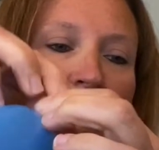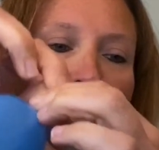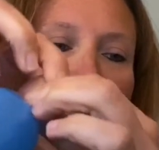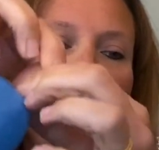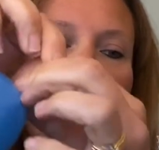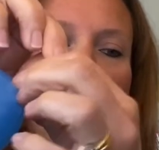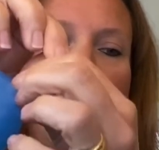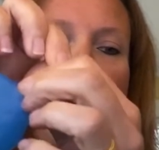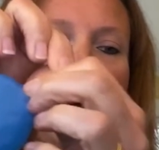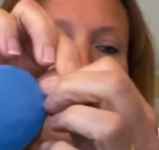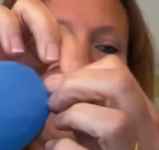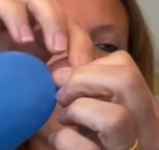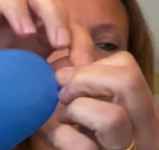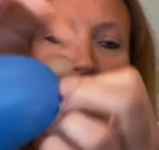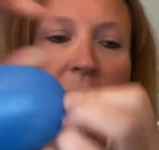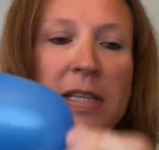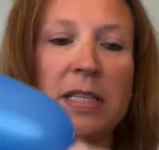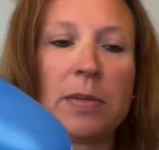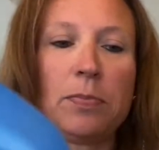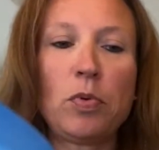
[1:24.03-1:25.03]
So
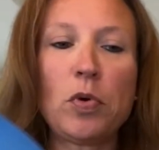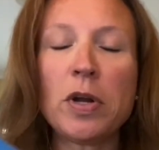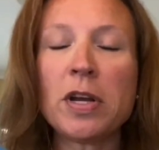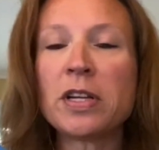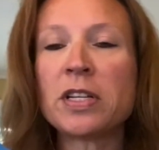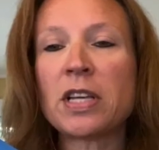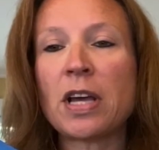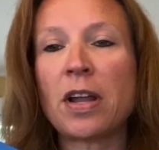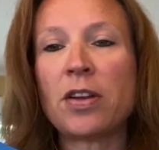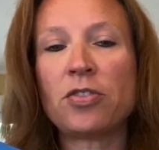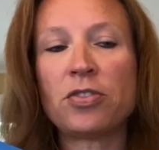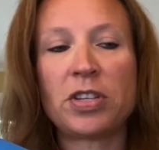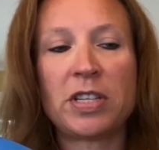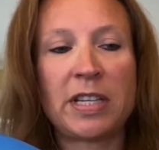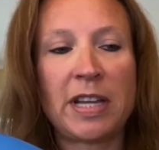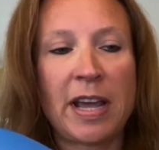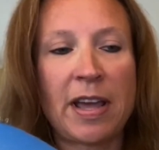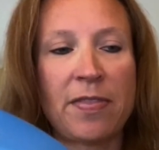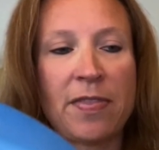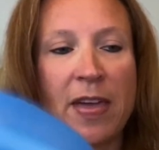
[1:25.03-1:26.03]
it's important to
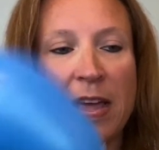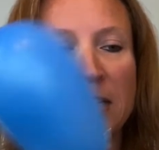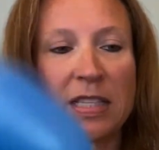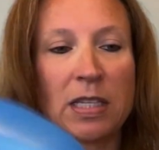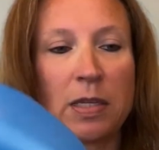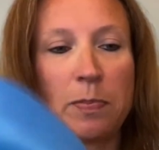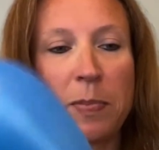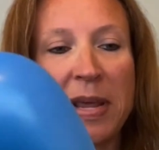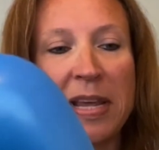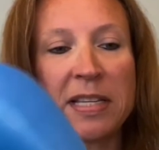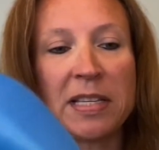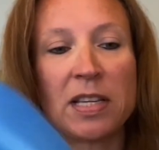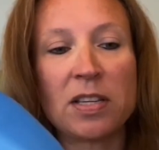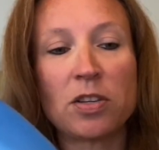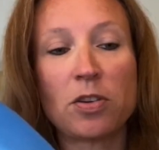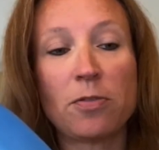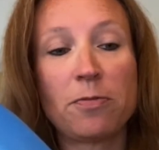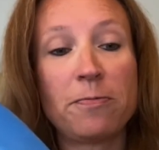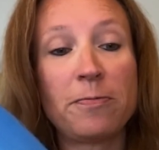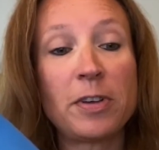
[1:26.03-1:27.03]
understand that spaces
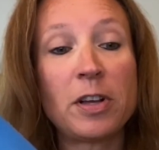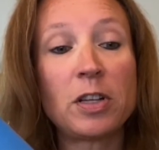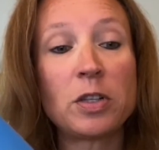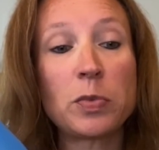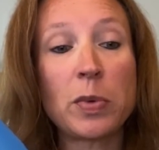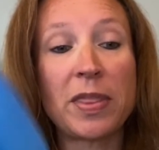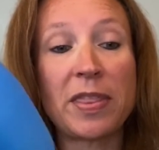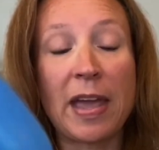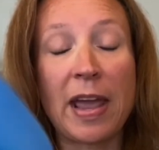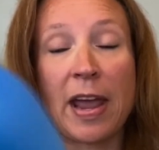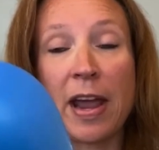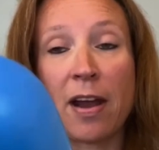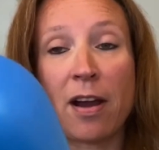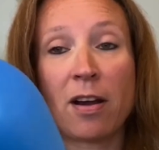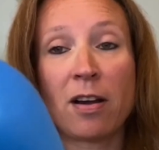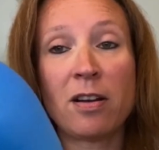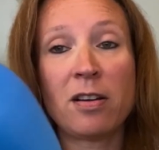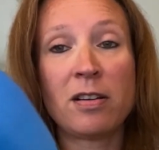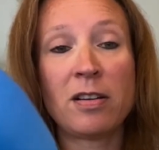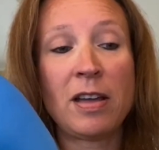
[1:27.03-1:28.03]
are filled with
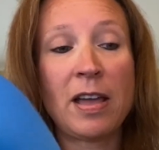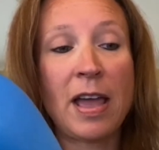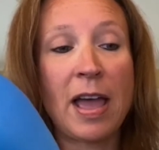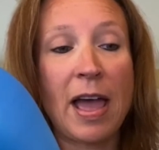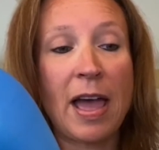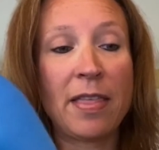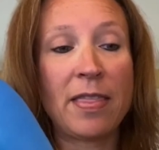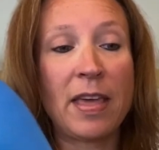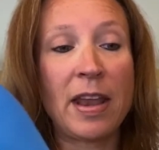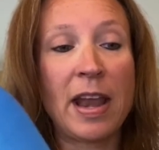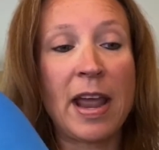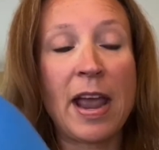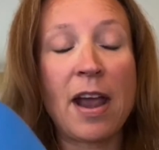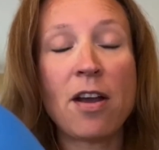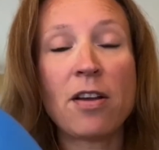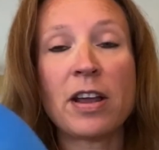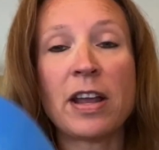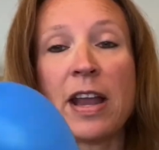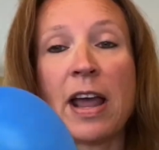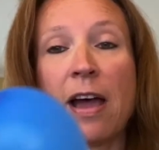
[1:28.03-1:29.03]
air and that
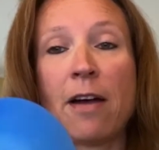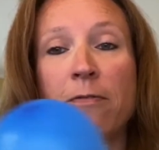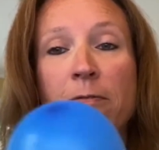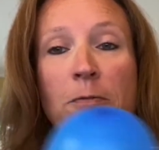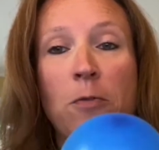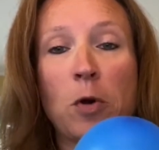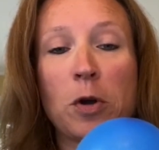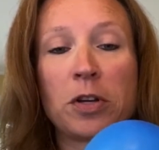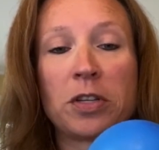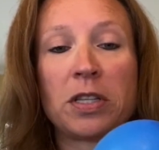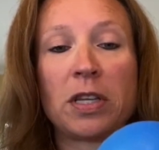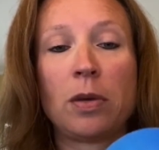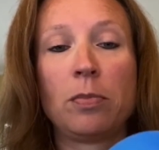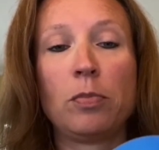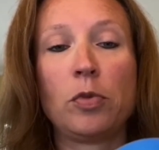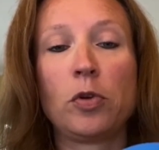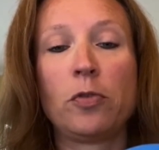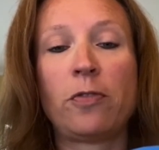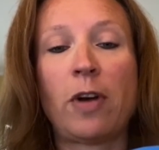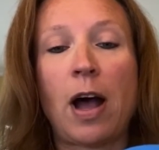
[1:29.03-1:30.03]
air can have force and
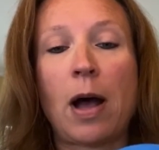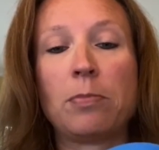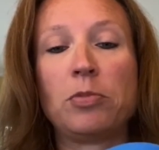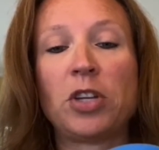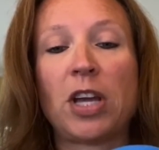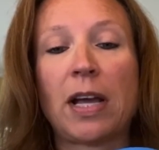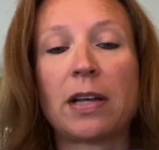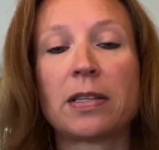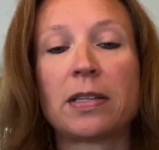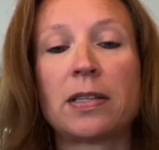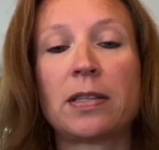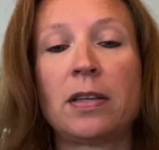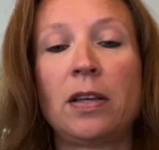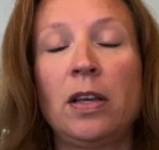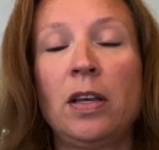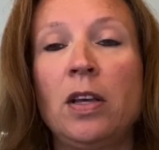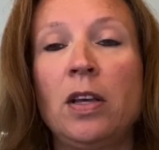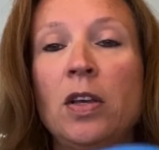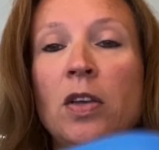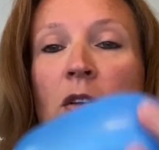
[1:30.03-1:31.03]
move objects.
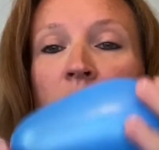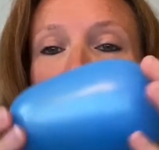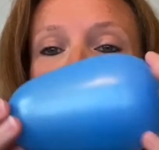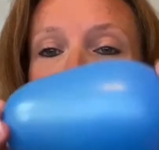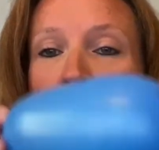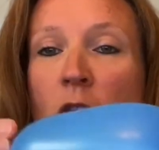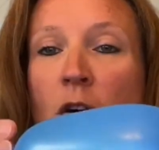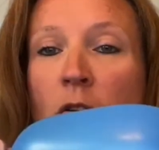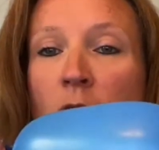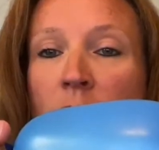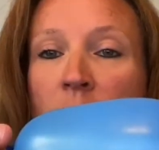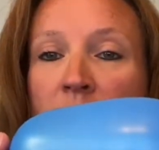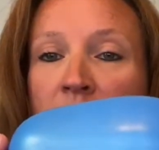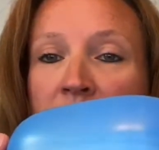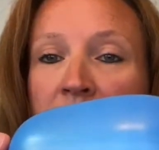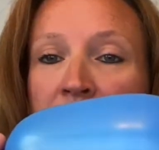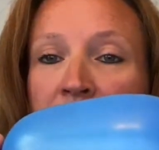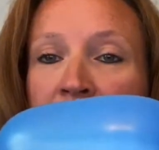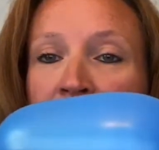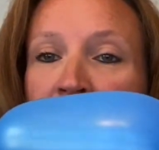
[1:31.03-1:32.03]
So
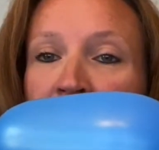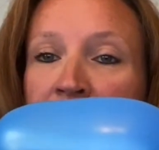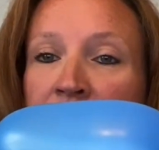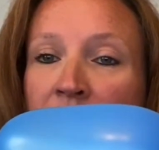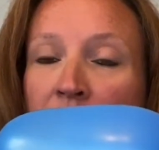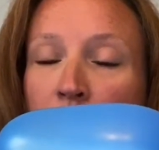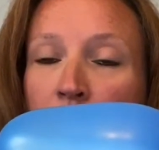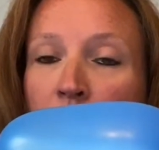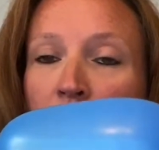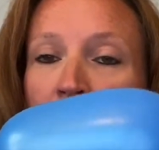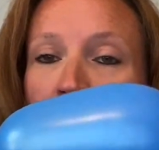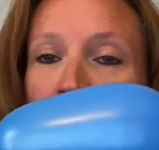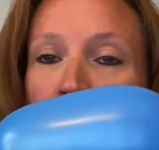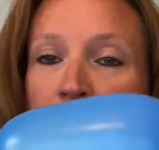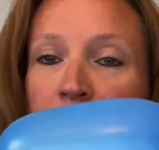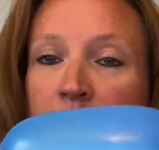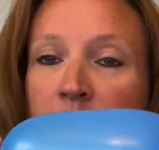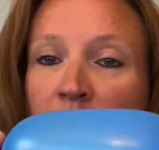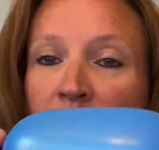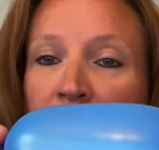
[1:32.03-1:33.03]
this is an example
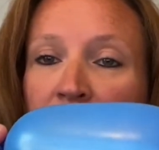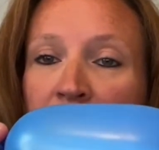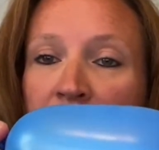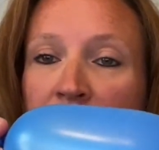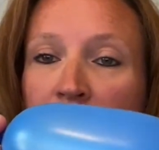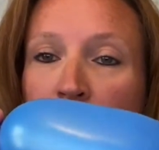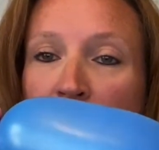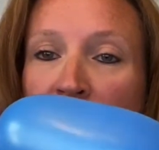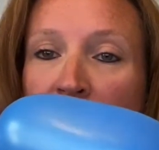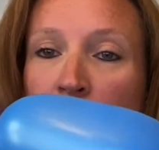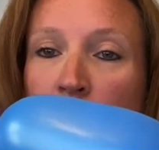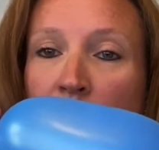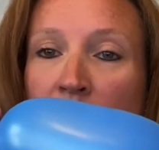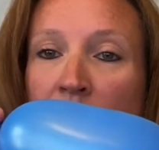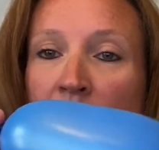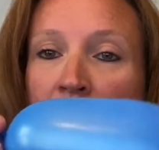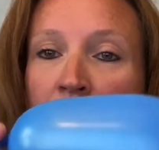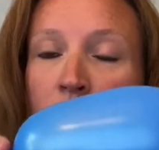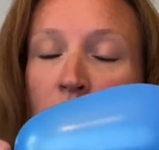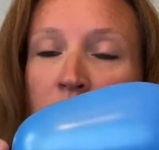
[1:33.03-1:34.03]
of filling a space with
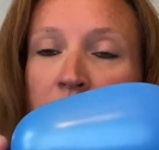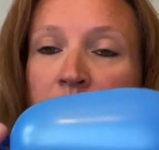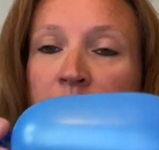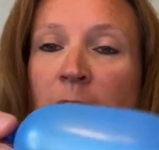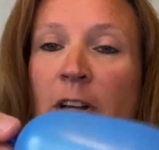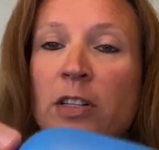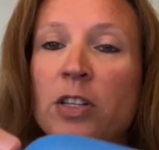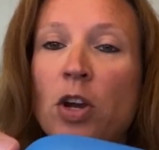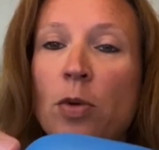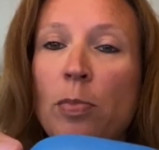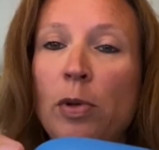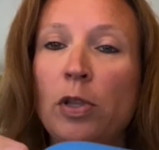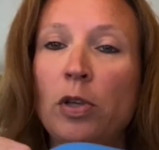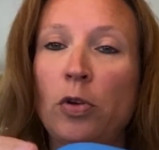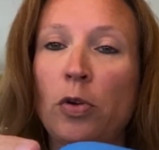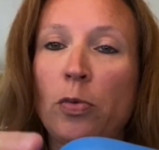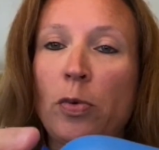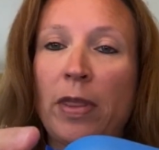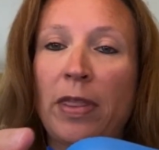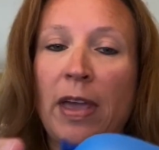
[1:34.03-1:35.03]
air. We filled our
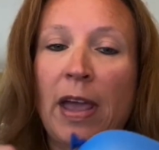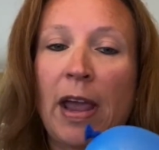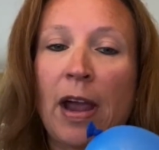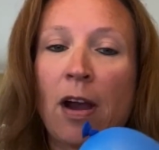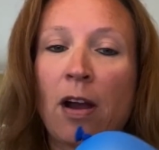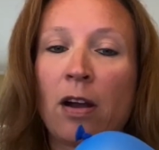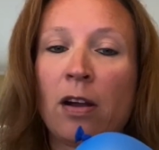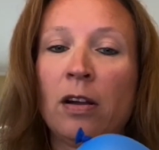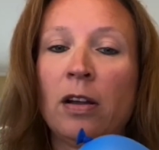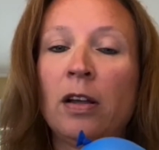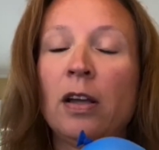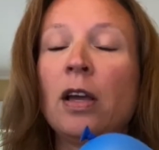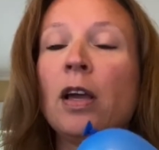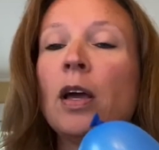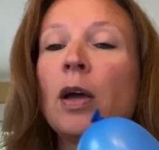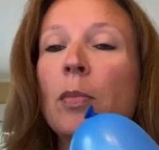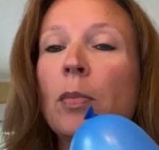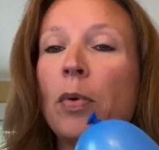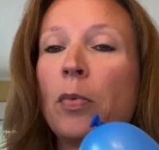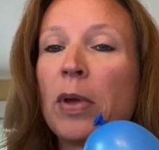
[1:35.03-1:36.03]
balloon with air,
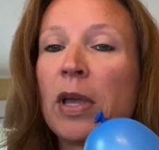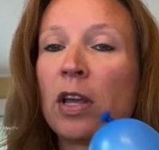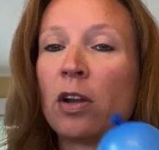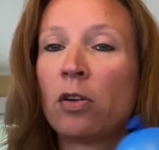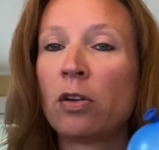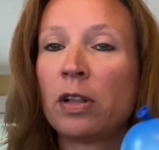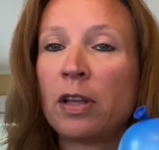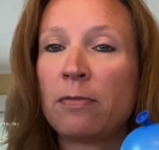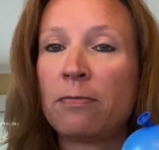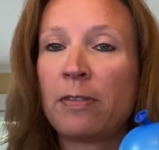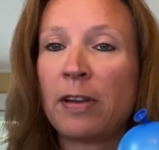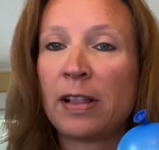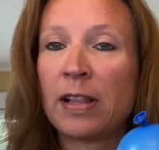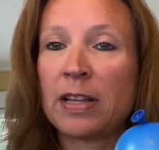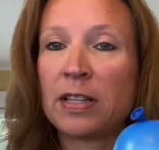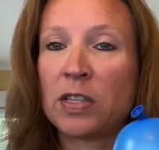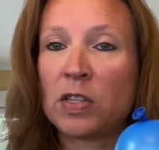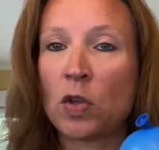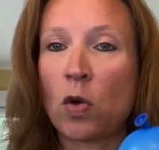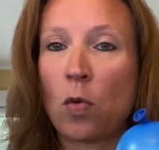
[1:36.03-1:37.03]
but we can only fill
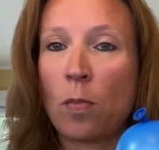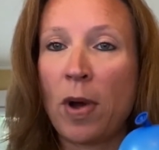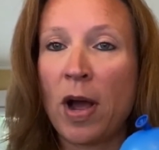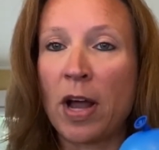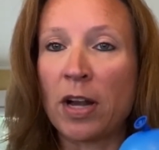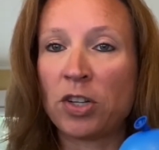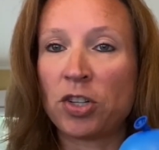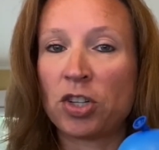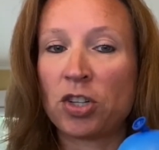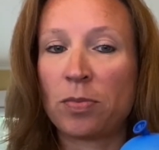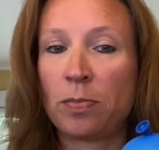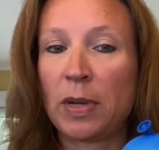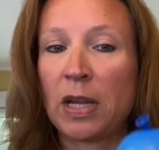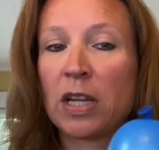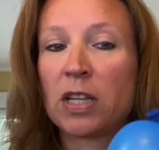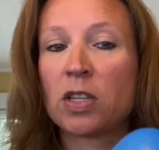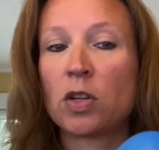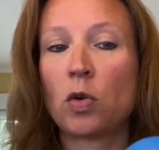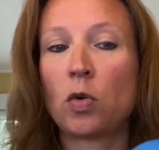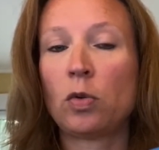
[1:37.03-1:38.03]
it so much
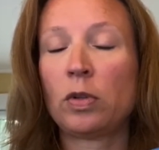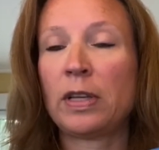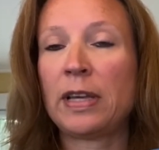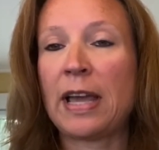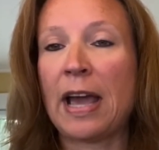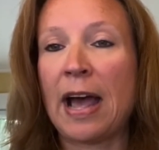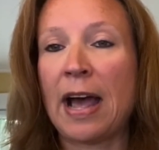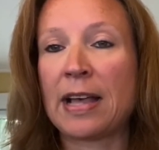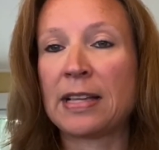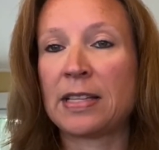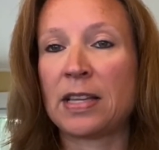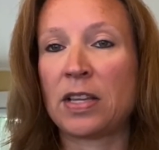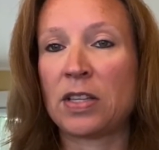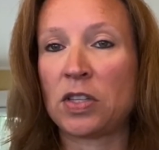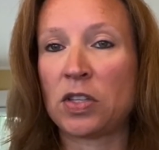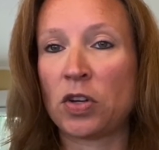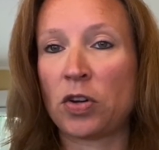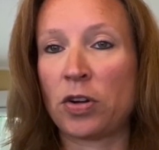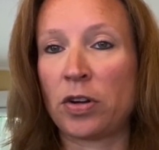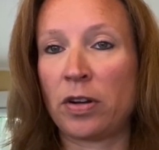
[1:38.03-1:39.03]
because it only has a
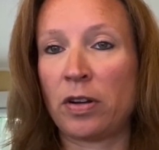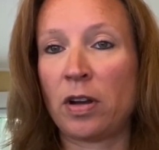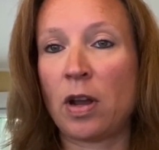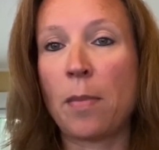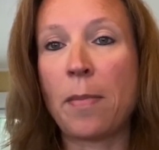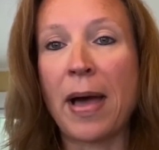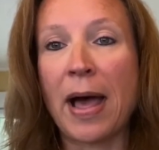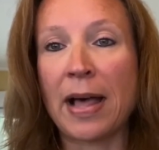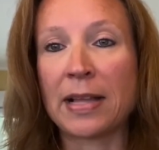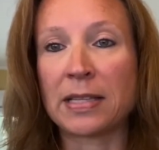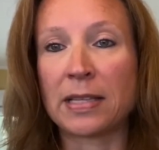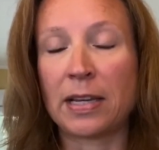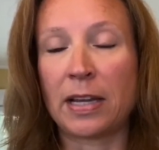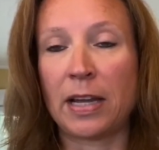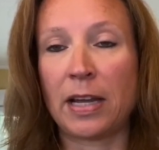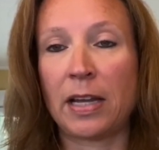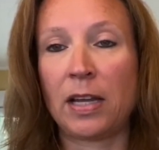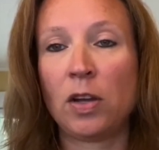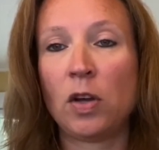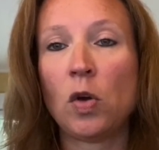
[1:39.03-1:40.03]
certain
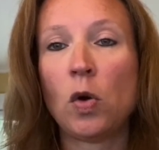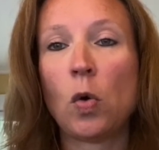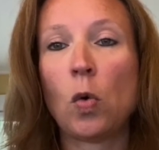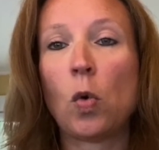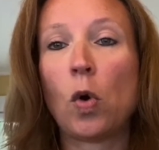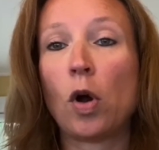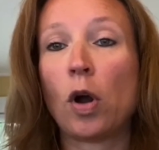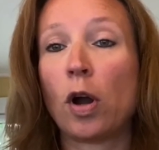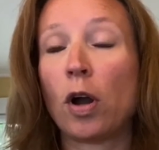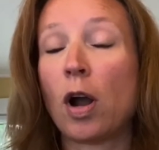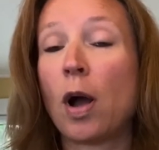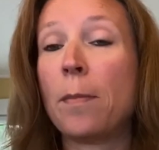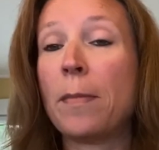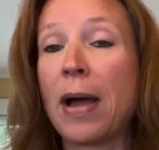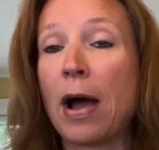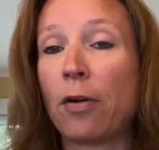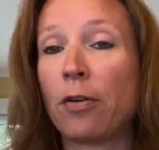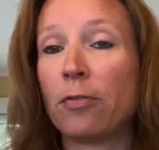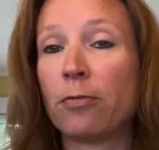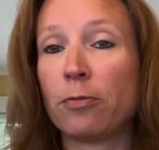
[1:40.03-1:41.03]
capacity or
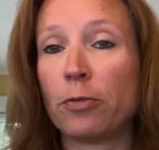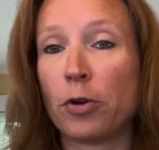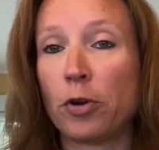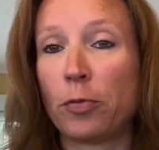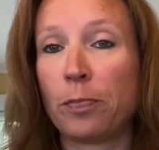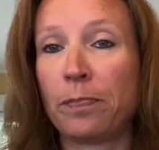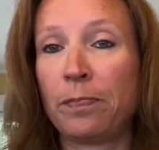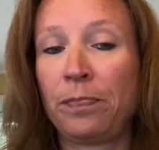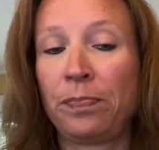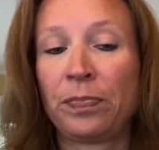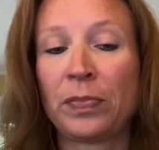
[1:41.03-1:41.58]
amount of room.